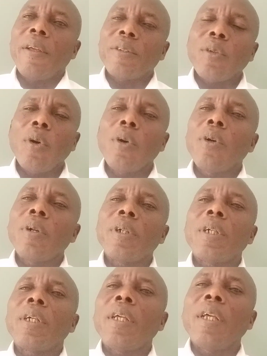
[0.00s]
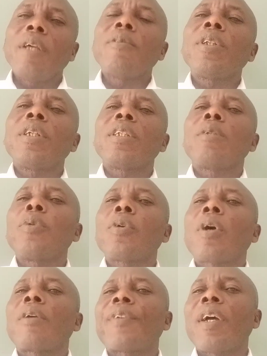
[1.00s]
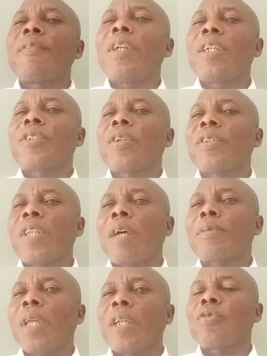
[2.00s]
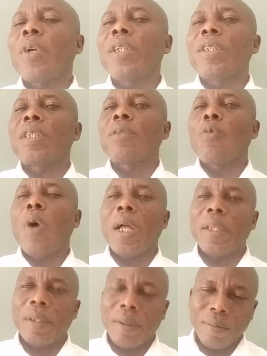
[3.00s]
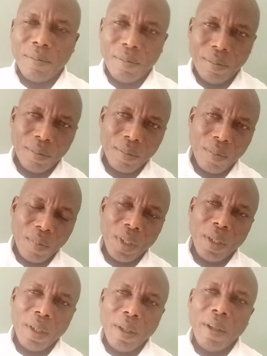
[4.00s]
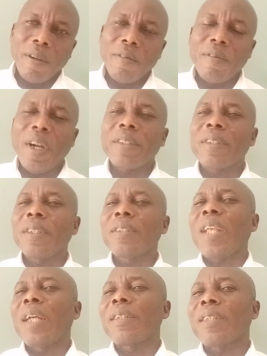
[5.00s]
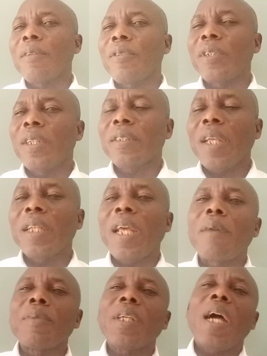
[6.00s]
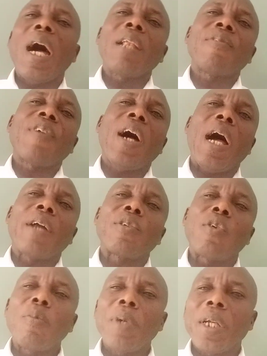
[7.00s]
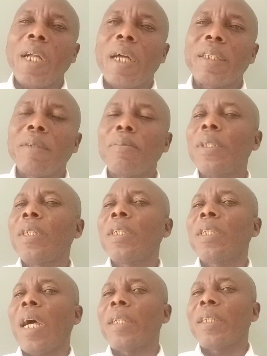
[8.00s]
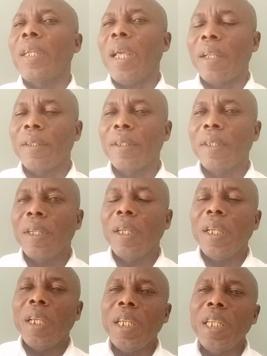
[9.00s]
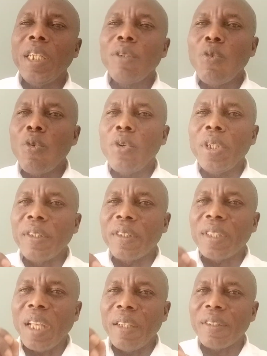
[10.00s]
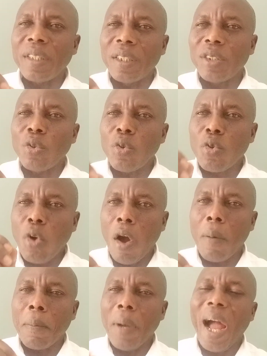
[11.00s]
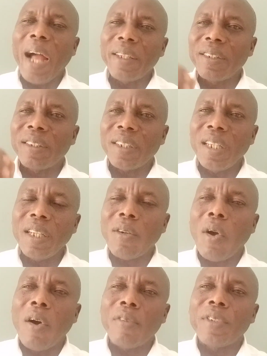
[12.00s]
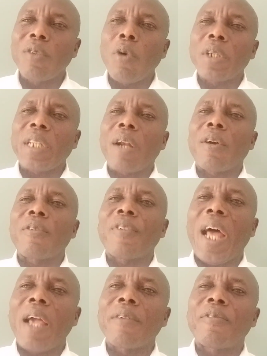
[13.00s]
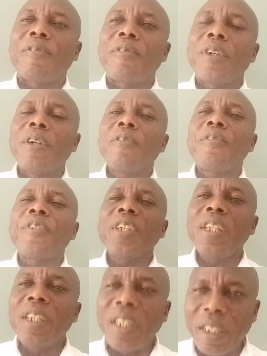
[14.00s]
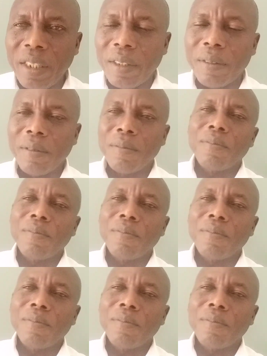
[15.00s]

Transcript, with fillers: So, even in the book of Revelation, chapter 21, verse 6 and 7, he said, I'm the Alpha and Omega, the beginning and the end. He who is thirsty should come and drink of the water of life freely.